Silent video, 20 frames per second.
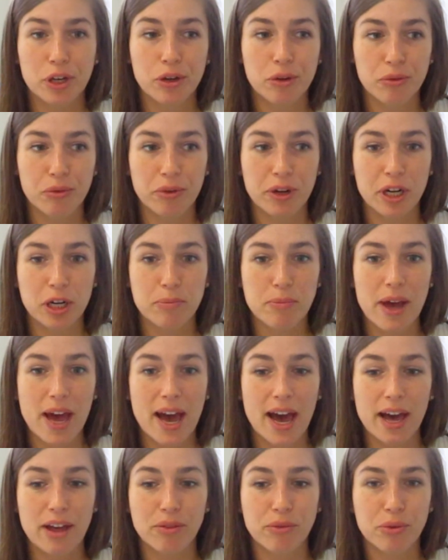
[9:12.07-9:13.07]
career
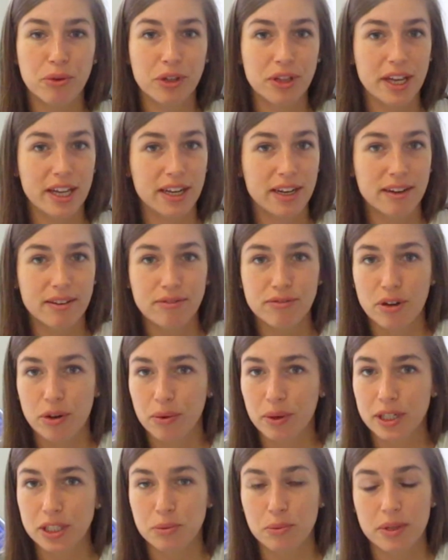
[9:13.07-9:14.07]
path related
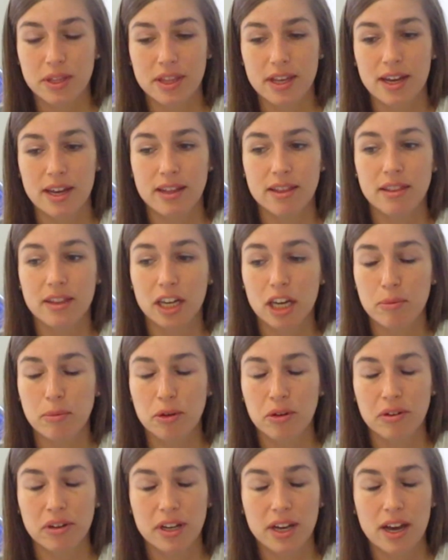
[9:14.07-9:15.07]
focus within the
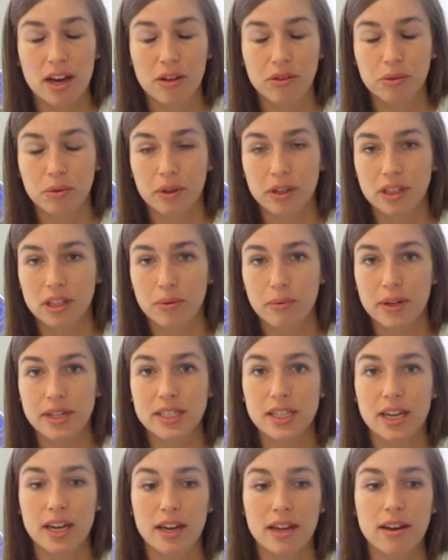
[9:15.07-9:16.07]
community health work that we
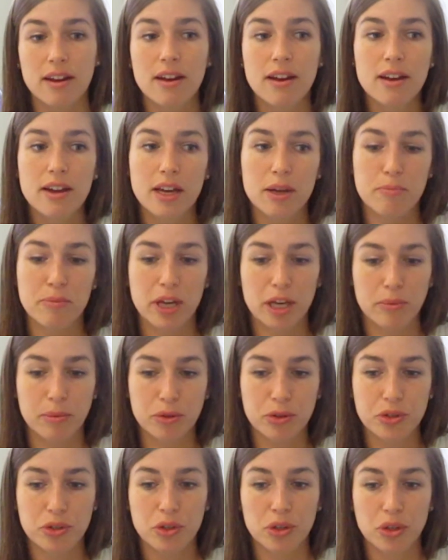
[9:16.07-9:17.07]
did, be
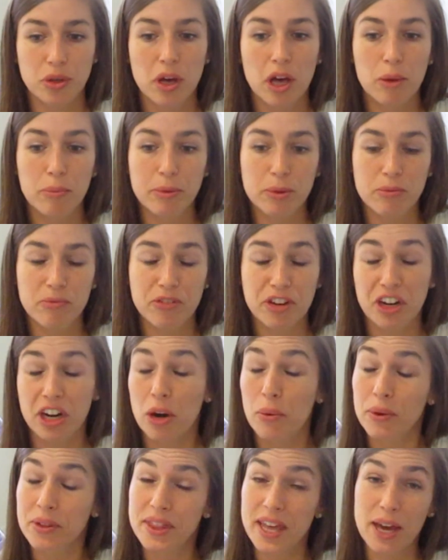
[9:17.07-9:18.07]
able to help them
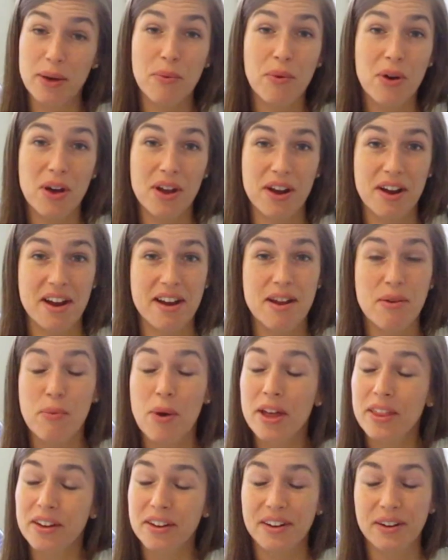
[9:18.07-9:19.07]
figure out what they wanted,
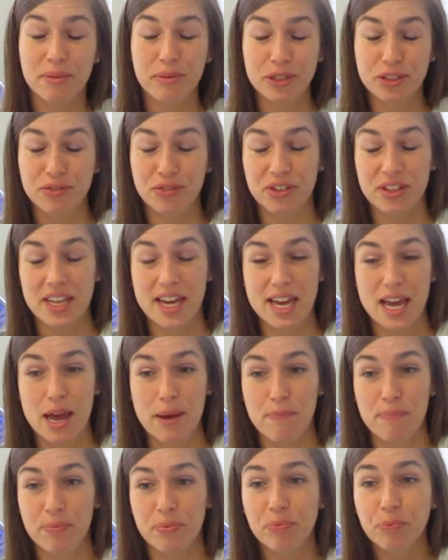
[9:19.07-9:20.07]
whether it was for
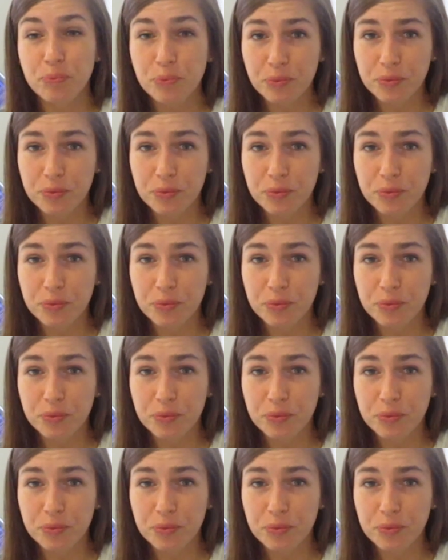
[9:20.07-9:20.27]
them